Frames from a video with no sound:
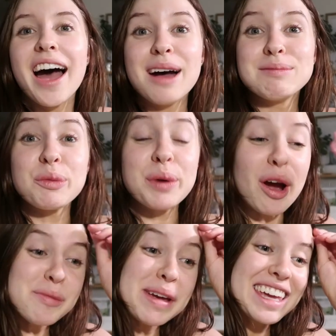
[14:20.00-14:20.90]
out. So we
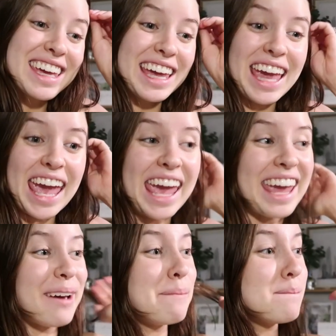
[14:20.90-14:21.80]
are making
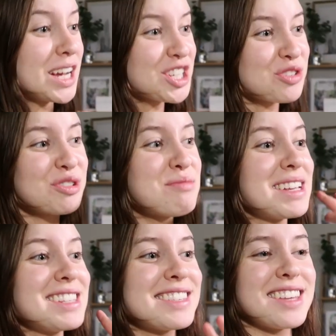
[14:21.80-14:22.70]
a mushroom
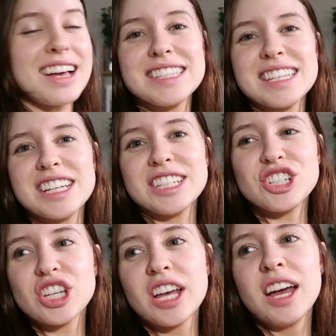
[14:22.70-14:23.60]
and
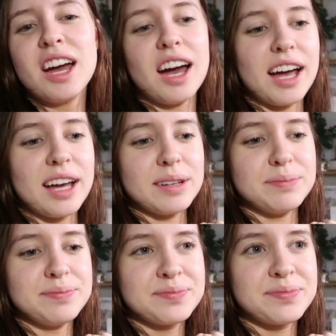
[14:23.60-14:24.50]
sausage
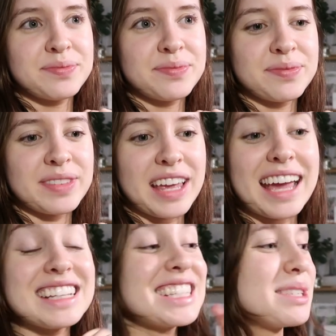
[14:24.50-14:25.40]

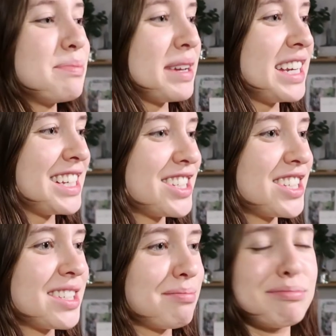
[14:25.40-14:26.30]
and
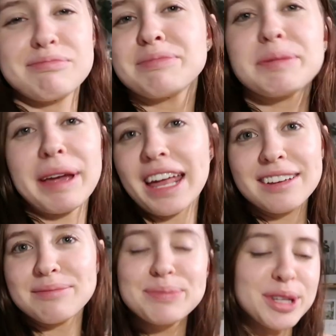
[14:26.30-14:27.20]
spinach
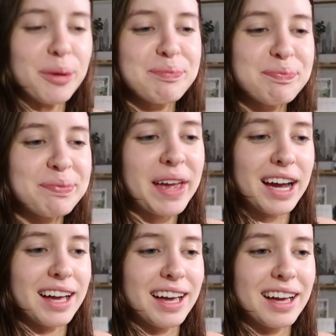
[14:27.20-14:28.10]
spaghetti. So
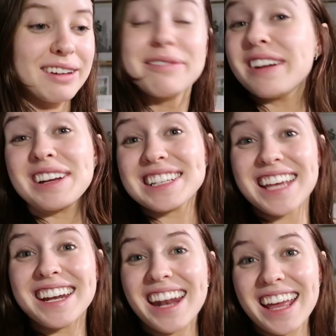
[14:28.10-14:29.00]
I'm very
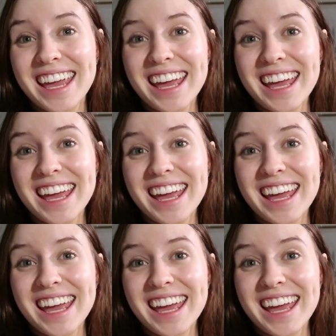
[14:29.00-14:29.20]
excited, I